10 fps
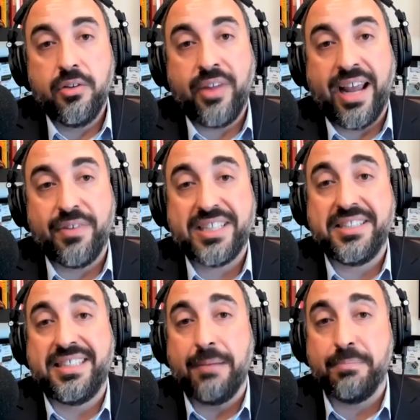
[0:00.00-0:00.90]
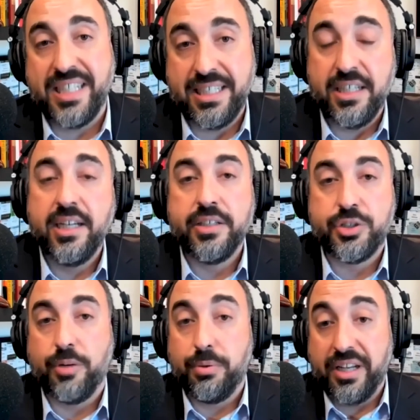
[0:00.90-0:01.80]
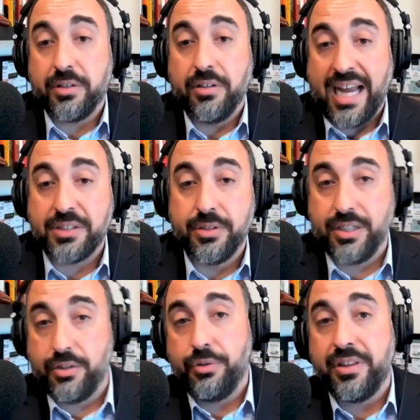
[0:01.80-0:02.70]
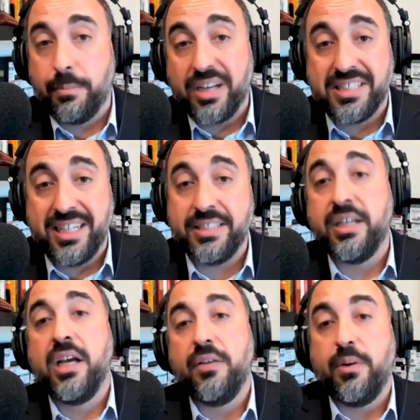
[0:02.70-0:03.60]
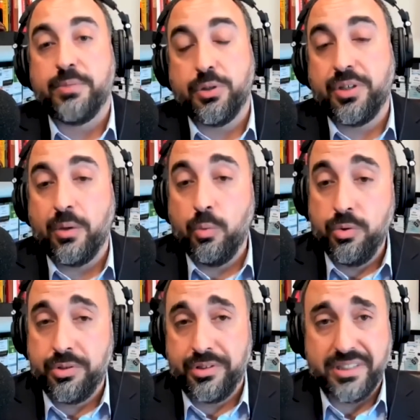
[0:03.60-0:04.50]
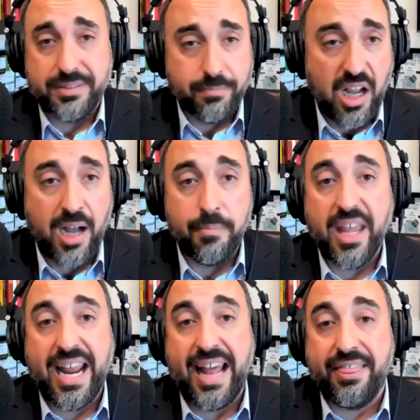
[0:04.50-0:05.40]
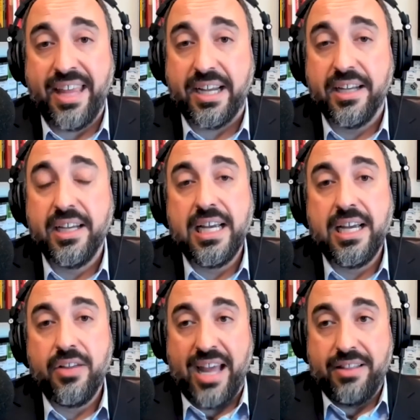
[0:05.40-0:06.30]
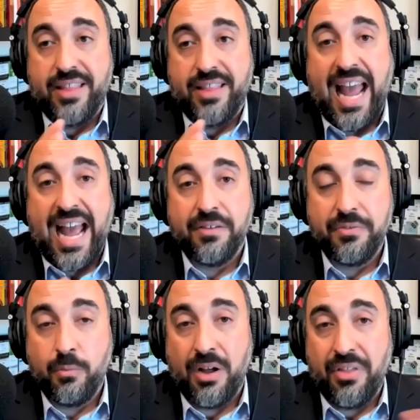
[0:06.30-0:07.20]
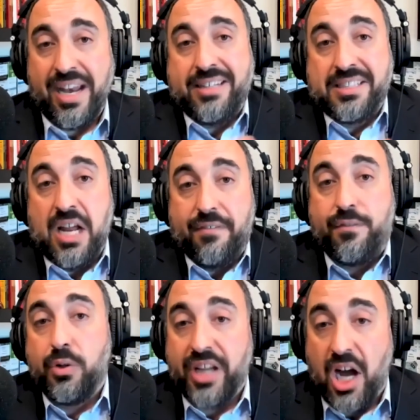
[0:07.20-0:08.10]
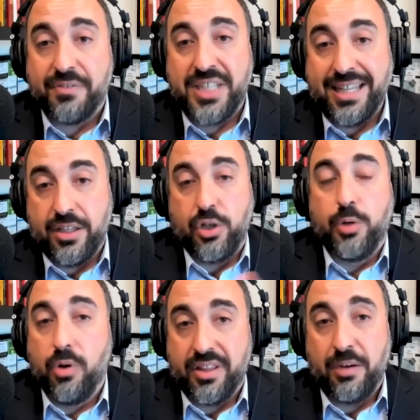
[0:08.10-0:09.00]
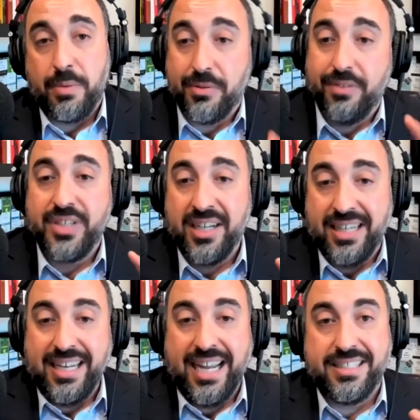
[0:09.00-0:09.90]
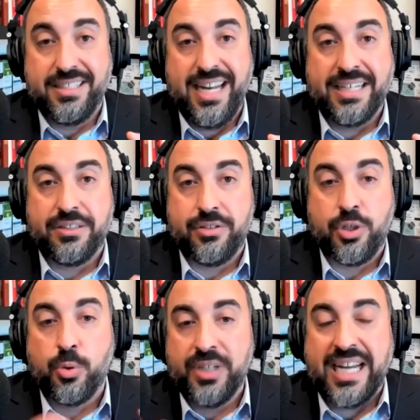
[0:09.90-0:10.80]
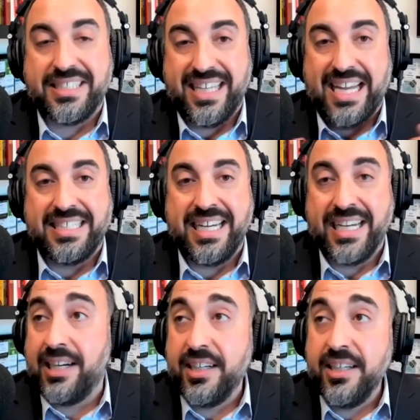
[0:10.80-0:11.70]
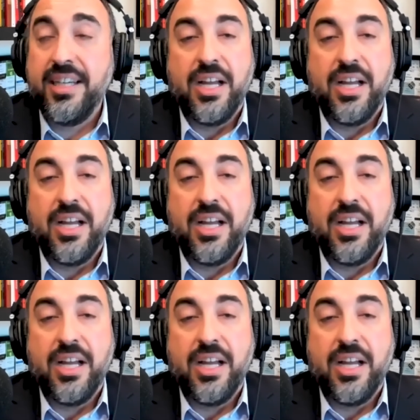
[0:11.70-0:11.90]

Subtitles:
exempted certain political actors, including the president, from certain rules. And I think that they have, while that does not fully offset the good work that people have done, it creates the idea